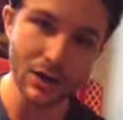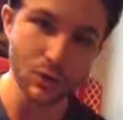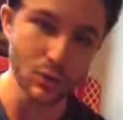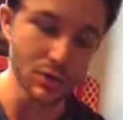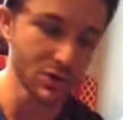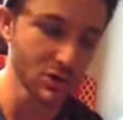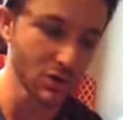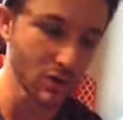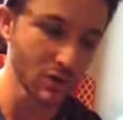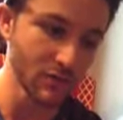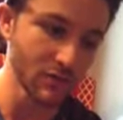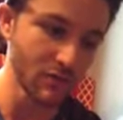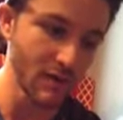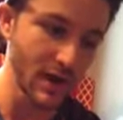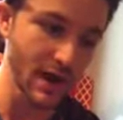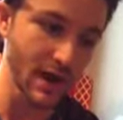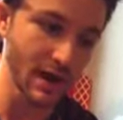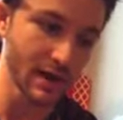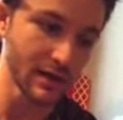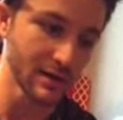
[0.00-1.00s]
it was
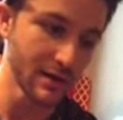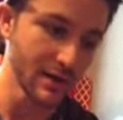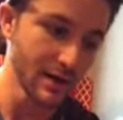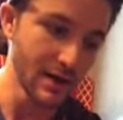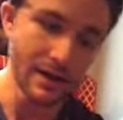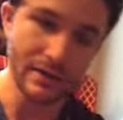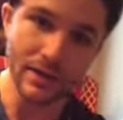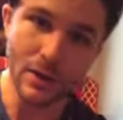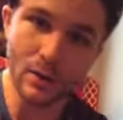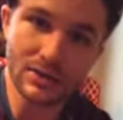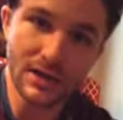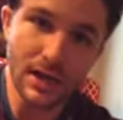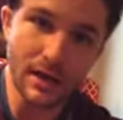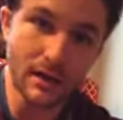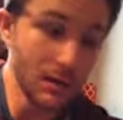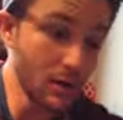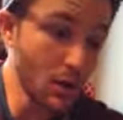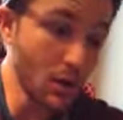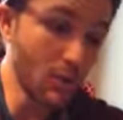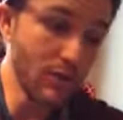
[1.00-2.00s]
certified, and that was
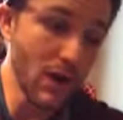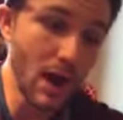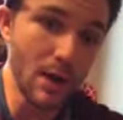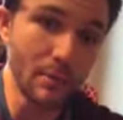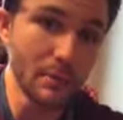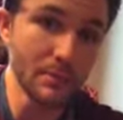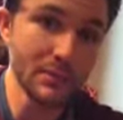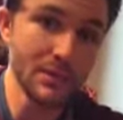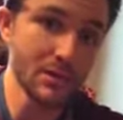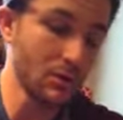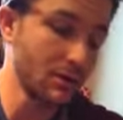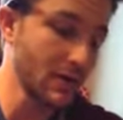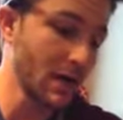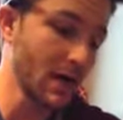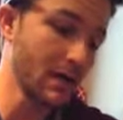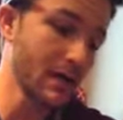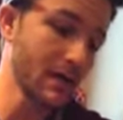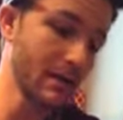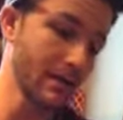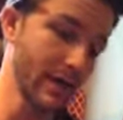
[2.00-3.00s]
it, no problems,
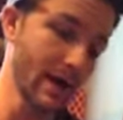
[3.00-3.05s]
okay?